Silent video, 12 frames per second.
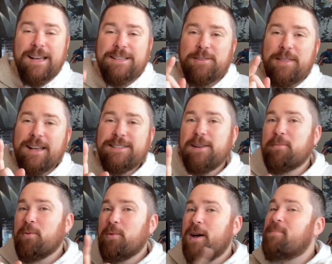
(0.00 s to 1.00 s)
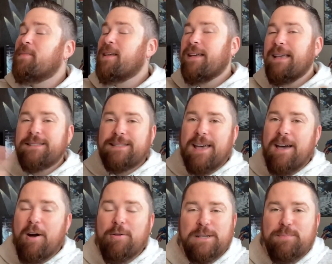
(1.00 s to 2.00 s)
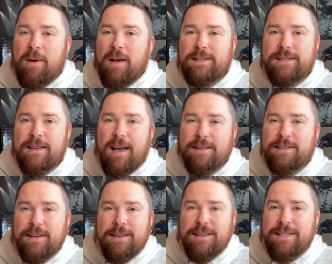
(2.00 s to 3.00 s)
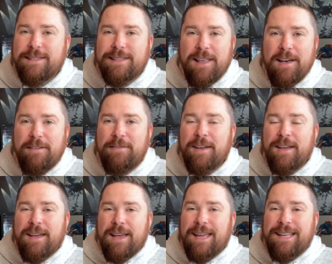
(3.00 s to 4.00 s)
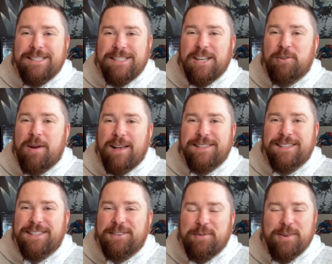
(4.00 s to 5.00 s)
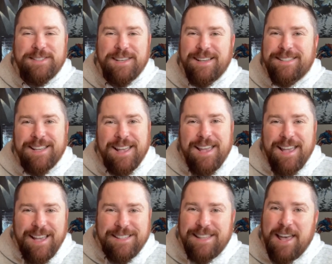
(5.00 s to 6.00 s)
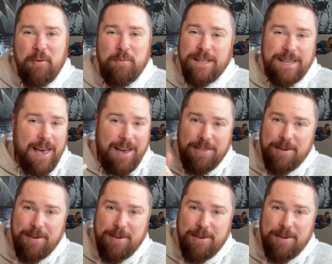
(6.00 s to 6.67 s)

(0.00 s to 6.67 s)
So that's number one, is that our response to God's goodness, his love, and his generosity towards us is that we tithe.